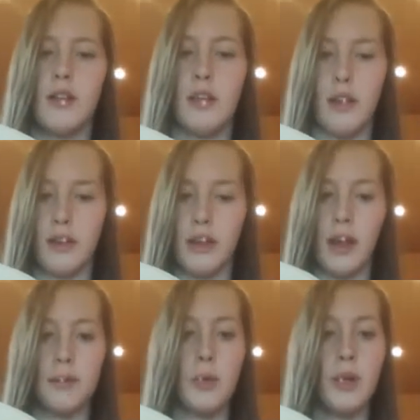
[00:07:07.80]
Look,
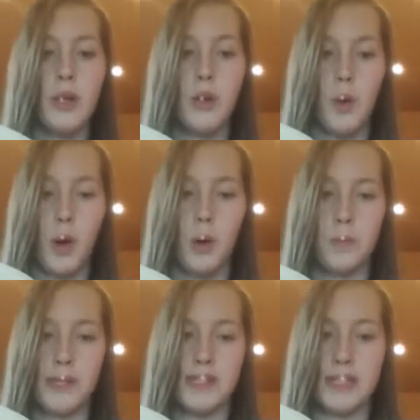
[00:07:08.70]
I'm going to go
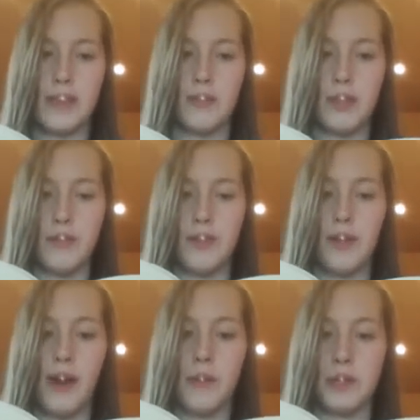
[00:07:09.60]
home and see if we can
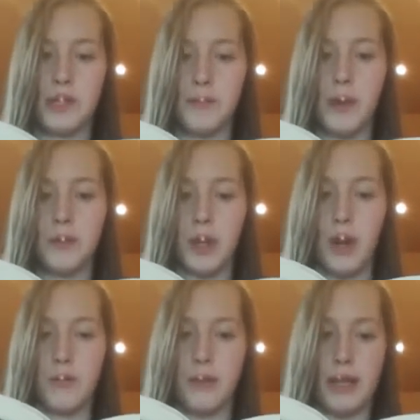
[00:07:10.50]
figure out what this
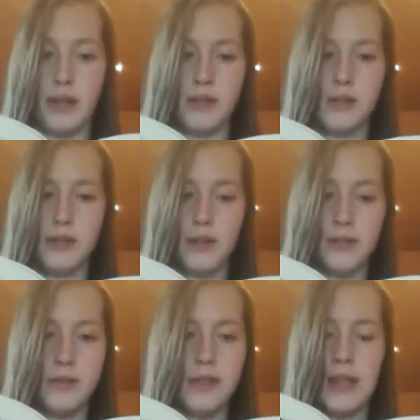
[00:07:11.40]
postcard means,
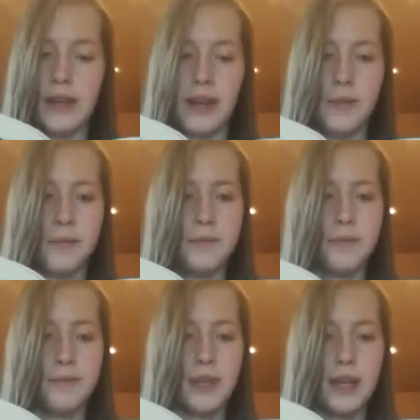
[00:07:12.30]
said Nia.
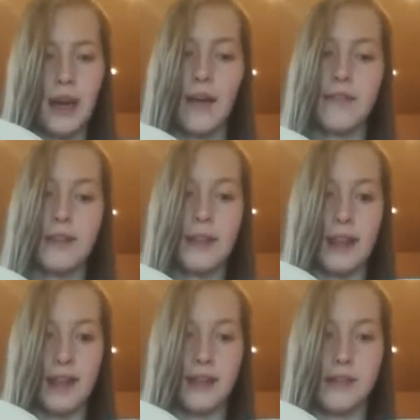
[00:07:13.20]
I feel
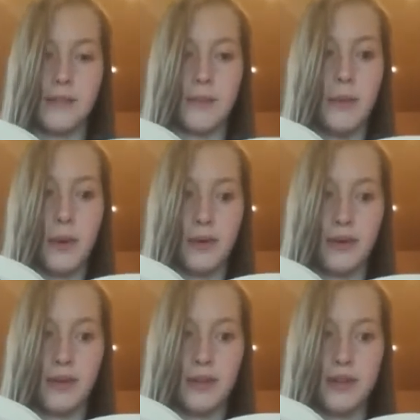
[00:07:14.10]
like it's
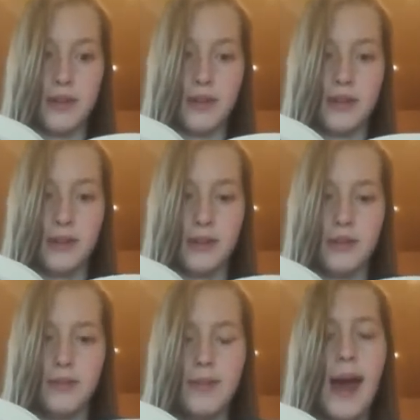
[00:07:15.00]
important.
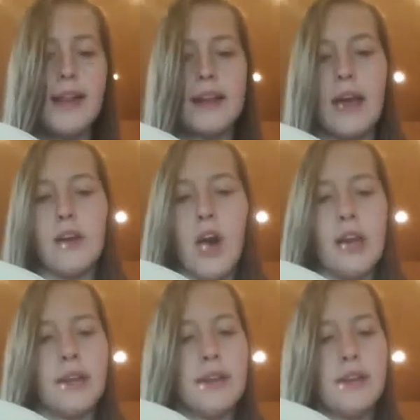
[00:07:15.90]
Hal and I
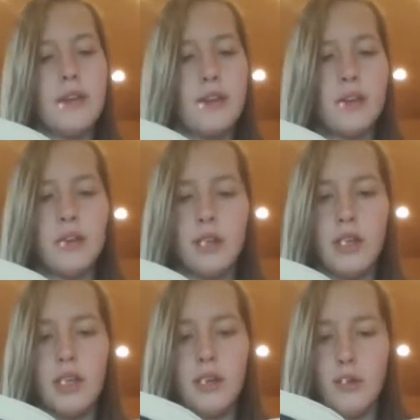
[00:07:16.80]
nodded.
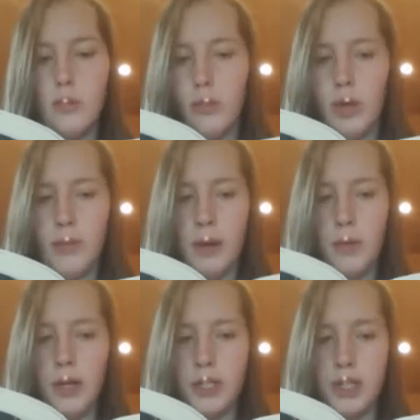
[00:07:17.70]
What
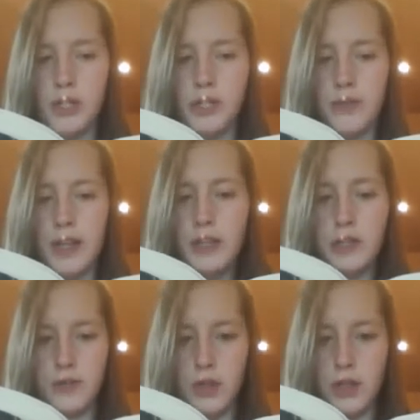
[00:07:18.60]
about watching the
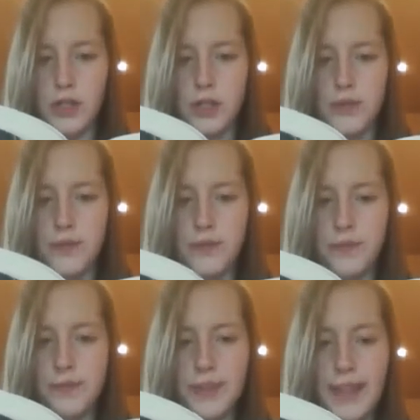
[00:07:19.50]
surveillance footage?
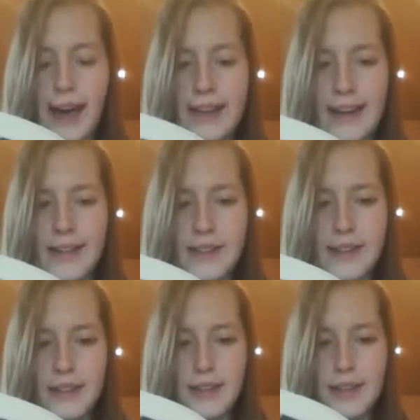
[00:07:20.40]
Hal asked.